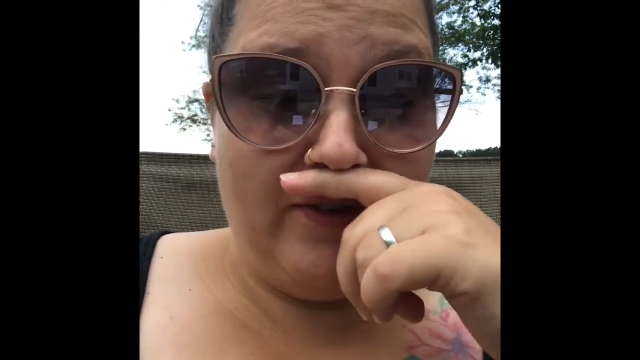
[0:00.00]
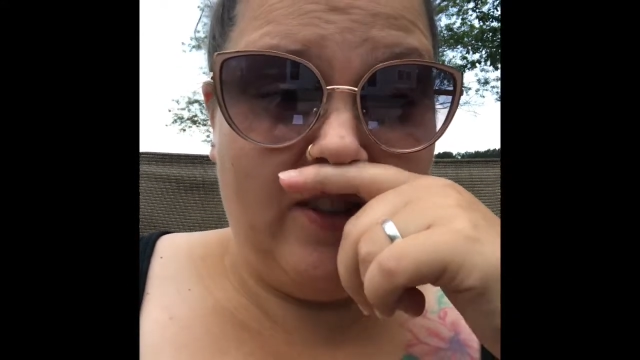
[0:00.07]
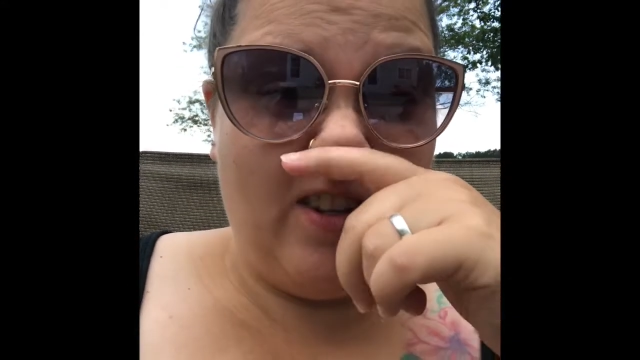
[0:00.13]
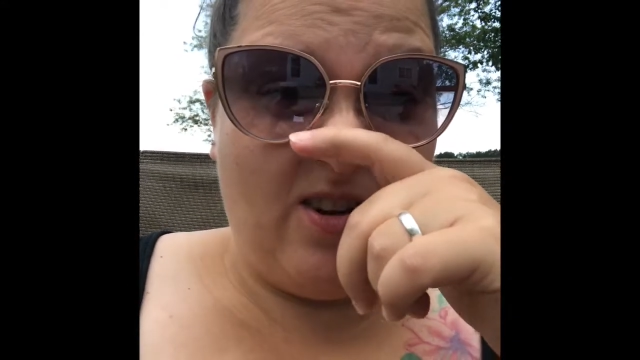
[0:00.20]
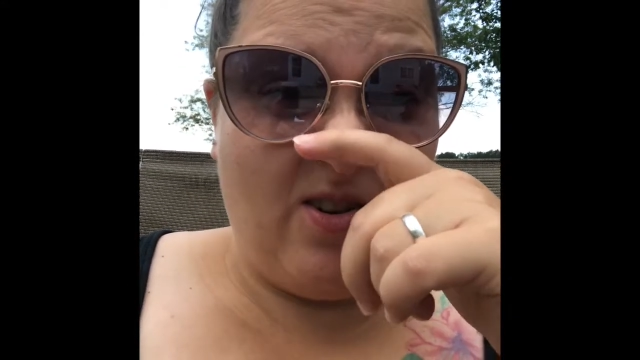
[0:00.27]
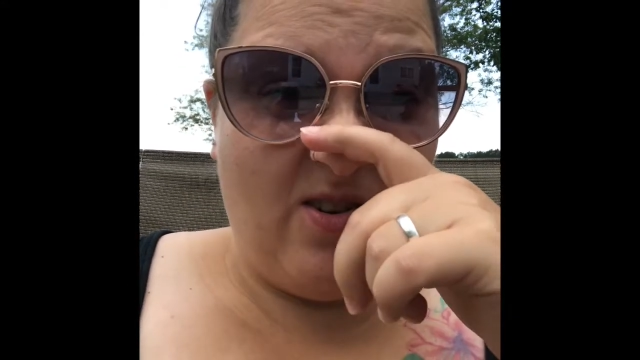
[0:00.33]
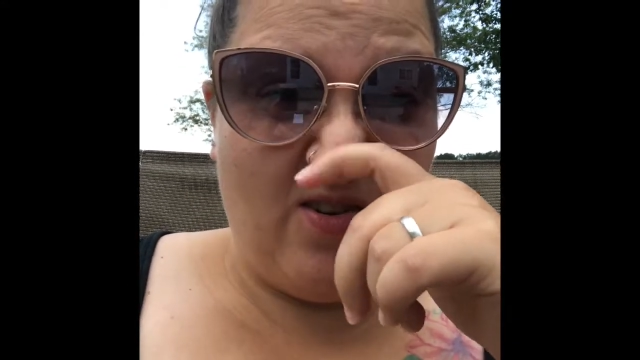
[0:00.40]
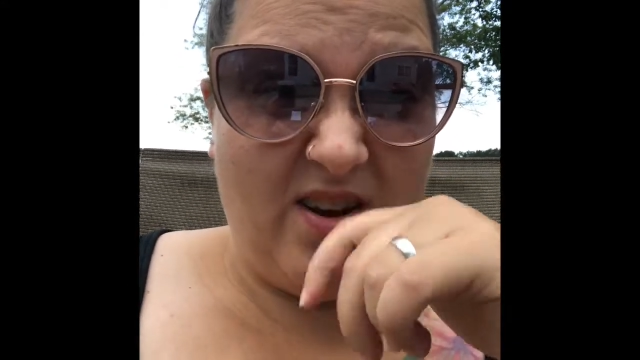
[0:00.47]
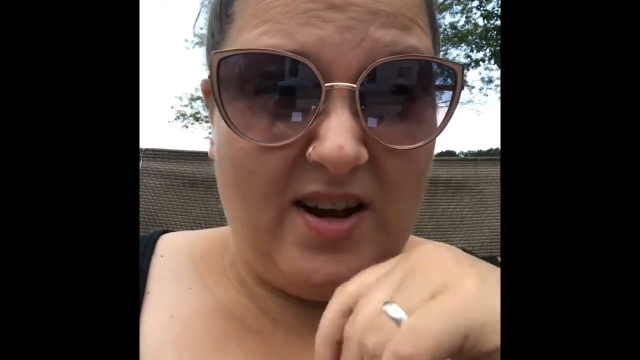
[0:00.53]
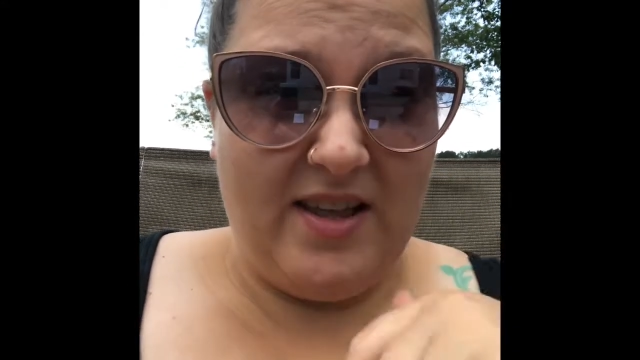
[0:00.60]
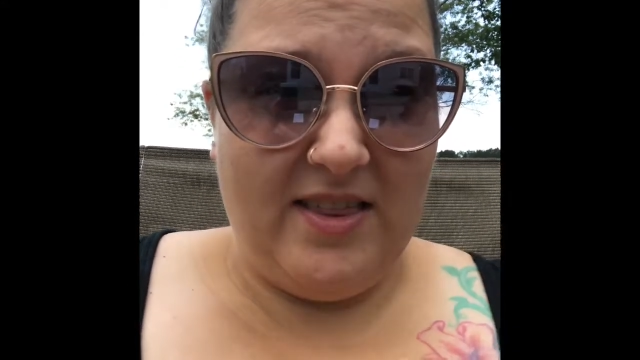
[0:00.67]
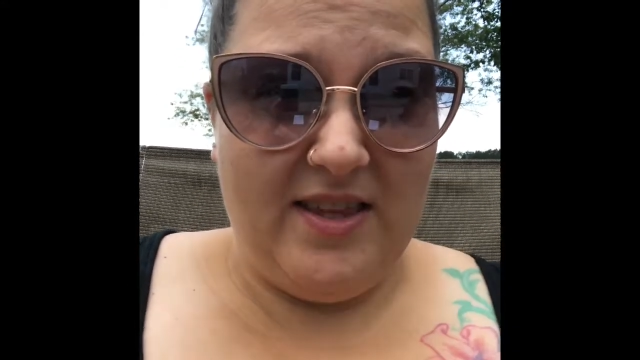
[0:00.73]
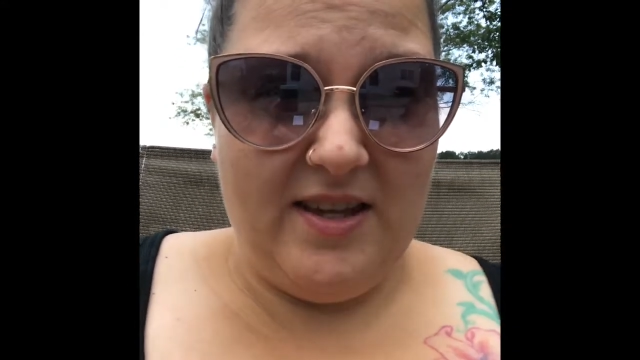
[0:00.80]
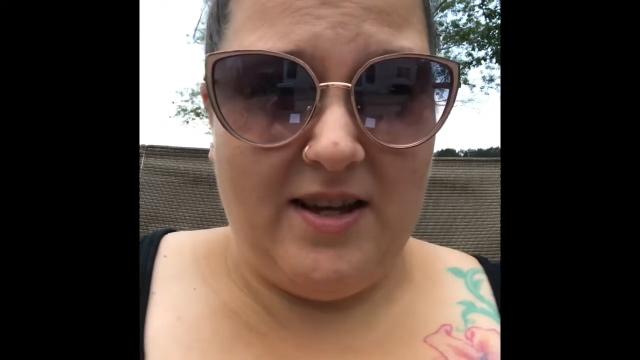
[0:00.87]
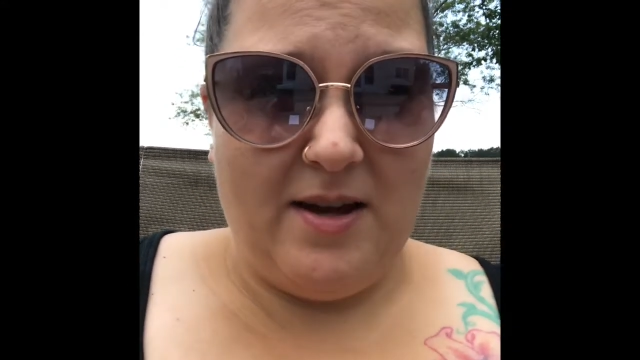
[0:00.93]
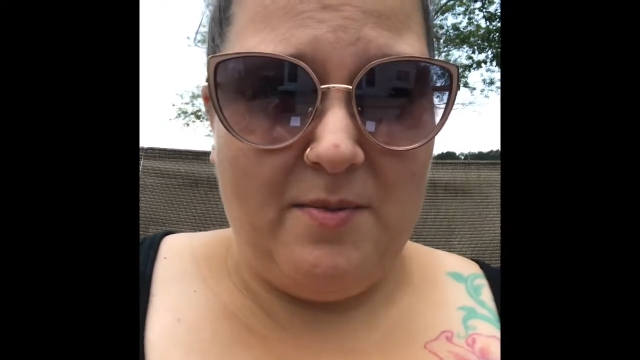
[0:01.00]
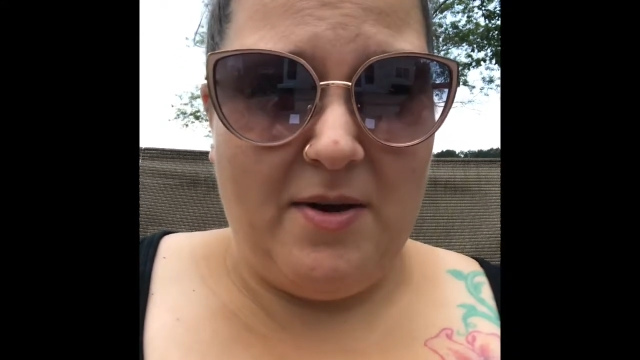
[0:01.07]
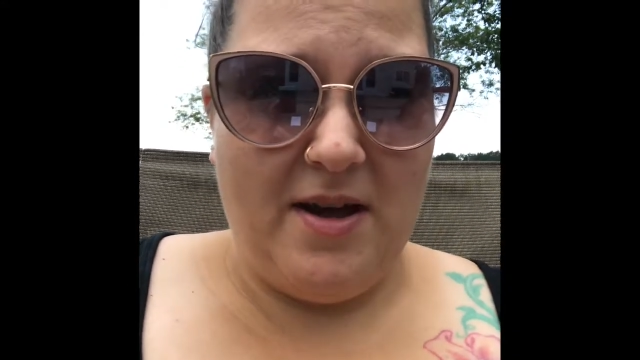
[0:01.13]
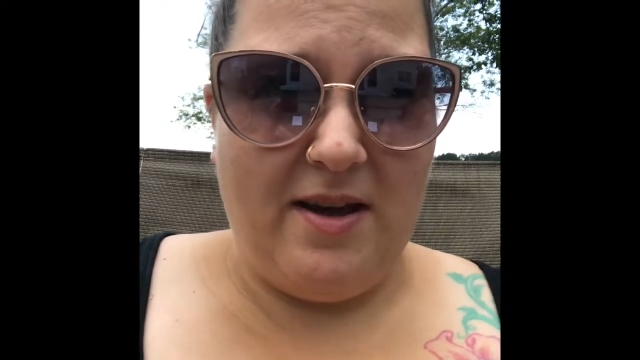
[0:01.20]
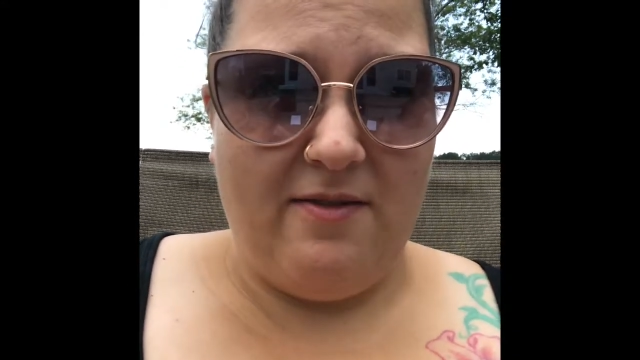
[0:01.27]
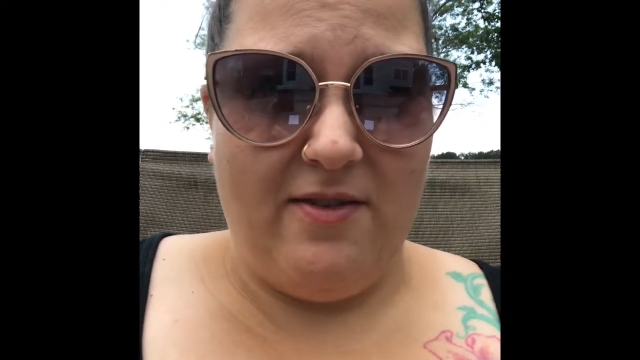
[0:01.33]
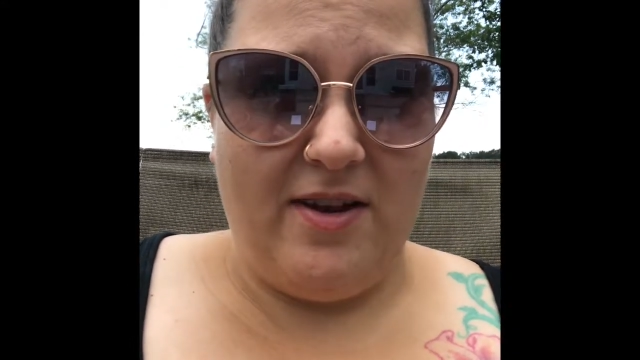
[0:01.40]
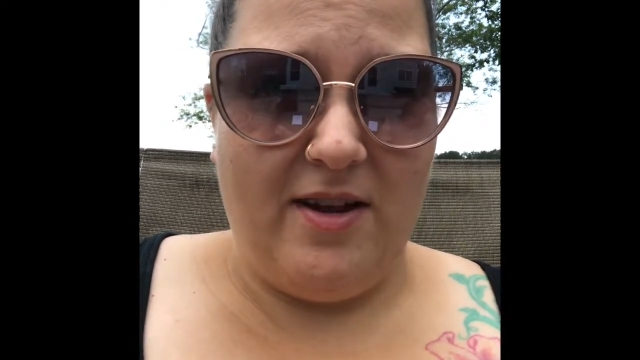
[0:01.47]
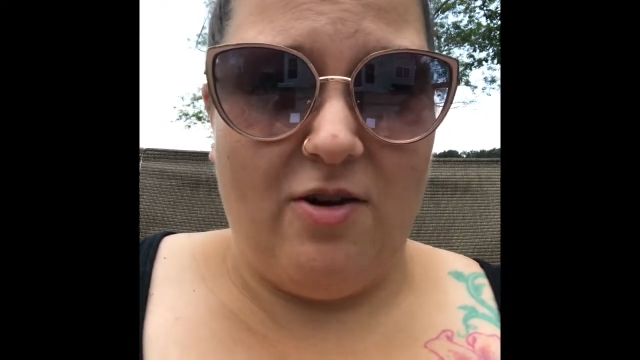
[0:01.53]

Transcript: so I think I'm having,